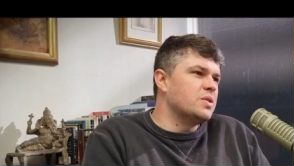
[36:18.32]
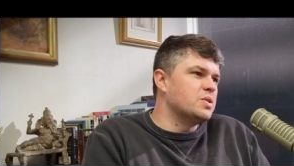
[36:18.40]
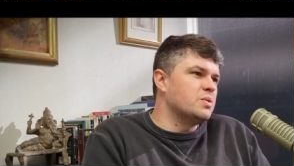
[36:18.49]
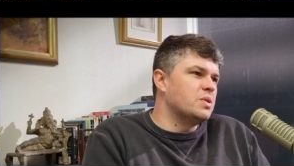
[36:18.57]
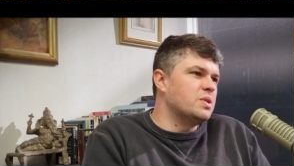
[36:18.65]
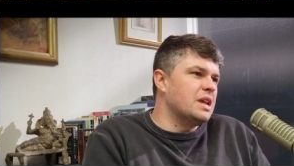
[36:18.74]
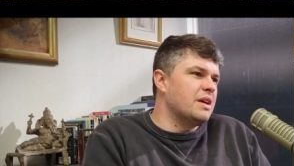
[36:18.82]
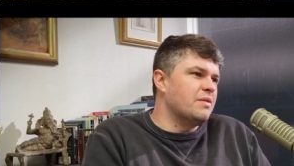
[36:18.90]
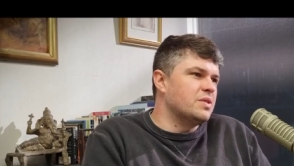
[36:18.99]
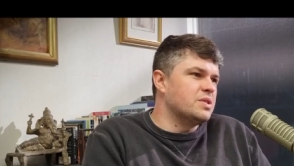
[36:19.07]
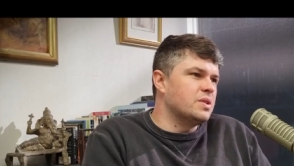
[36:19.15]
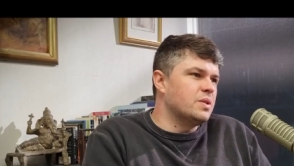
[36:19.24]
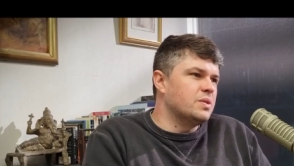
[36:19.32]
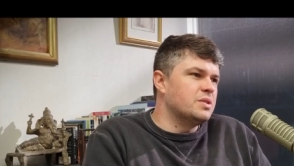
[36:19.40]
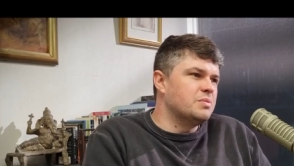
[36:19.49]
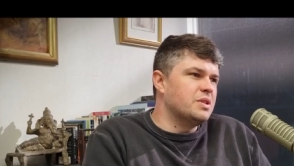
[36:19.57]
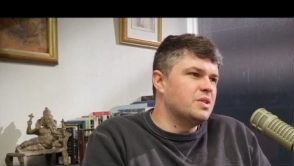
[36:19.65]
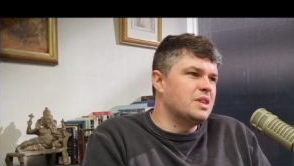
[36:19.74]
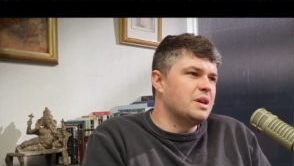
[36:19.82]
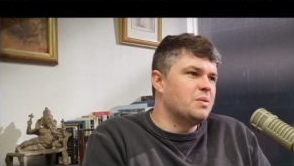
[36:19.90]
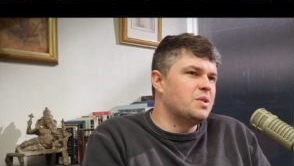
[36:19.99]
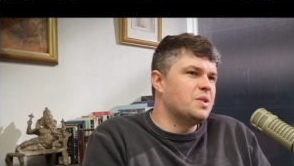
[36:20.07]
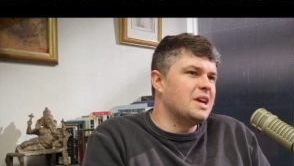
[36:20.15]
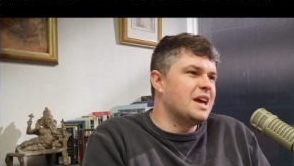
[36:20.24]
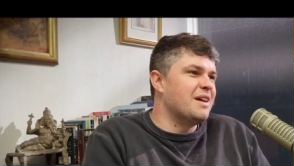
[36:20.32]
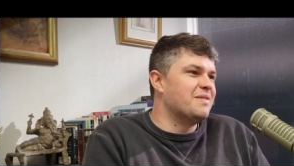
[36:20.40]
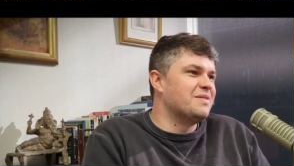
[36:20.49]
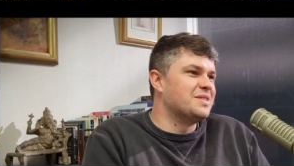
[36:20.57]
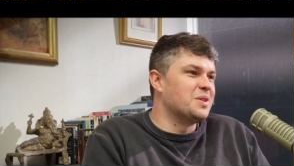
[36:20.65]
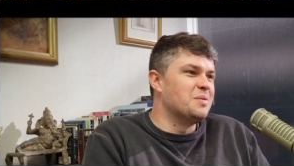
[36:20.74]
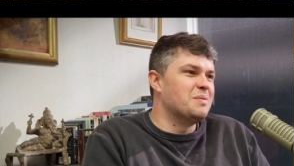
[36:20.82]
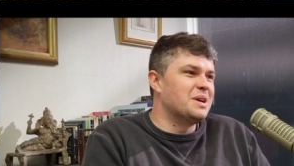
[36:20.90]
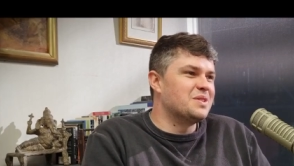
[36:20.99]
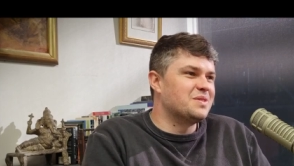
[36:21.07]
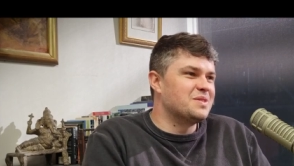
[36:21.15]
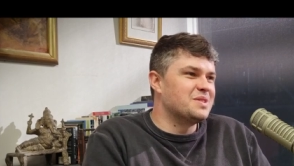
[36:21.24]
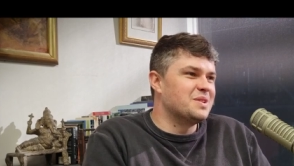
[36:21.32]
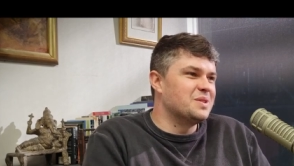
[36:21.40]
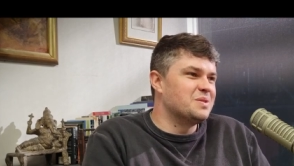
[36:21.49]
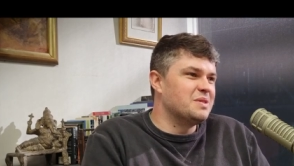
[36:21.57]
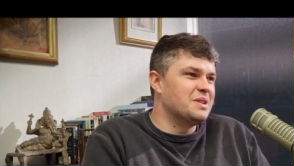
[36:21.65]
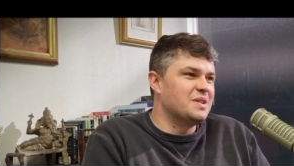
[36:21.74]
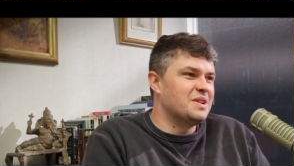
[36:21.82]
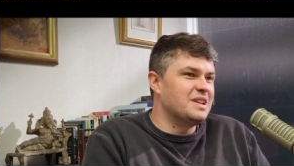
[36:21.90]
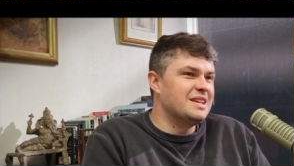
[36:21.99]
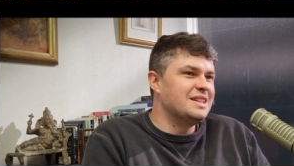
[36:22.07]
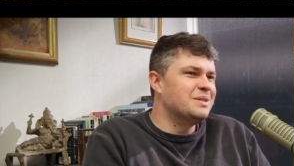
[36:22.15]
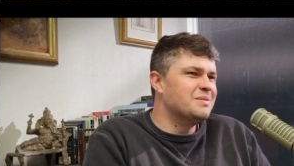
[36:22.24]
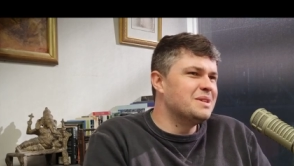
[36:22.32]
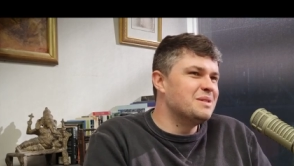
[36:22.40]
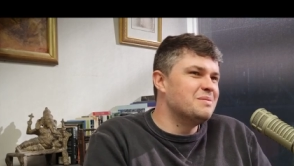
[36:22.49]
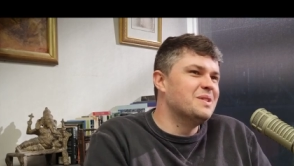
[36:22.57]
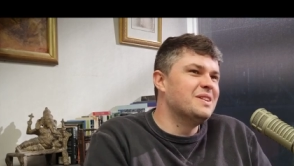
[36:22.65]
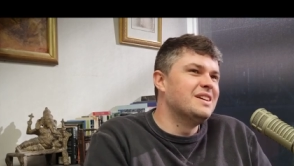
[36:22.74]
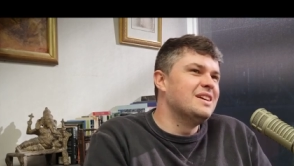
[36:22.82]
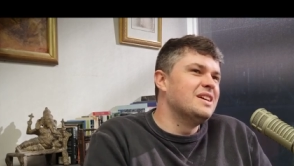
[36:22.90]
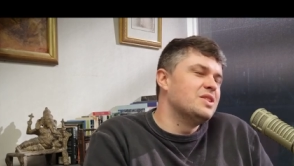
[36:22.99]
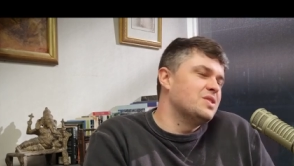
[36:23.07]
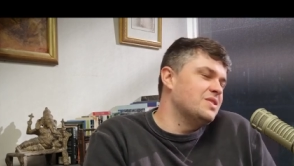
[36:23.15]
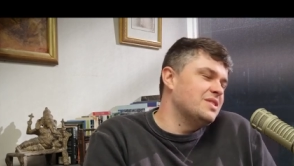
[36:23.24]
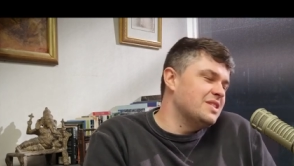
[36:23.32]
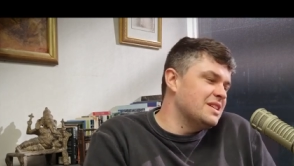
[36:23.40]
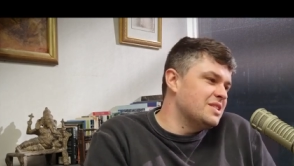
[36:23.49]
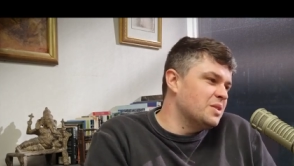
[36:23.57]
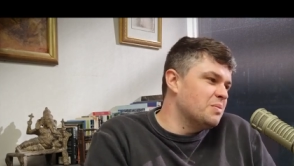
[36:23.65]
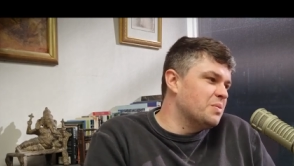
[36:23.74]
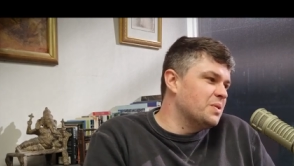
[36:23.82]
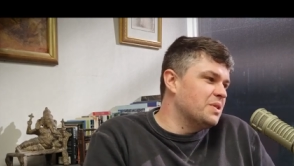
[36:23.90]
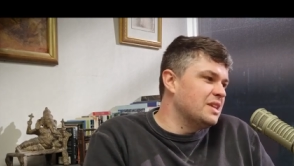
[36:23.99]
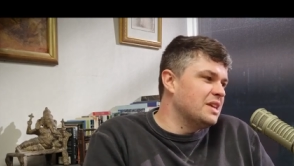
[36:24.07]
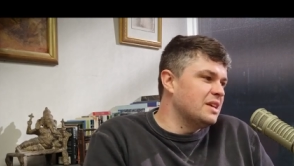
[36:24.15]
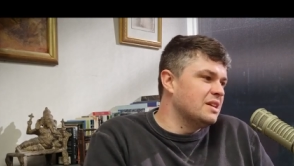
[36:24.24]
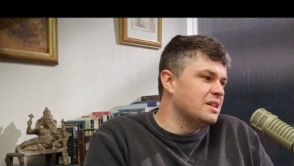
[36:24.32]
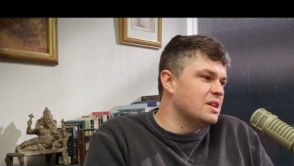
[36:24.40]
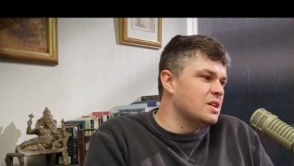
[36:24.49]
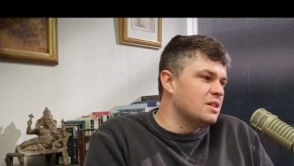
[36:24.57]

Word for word: they also want you to have results, but yeah. do they want you to have too much results where you don't need them anymore? So yeah, that's a good point there.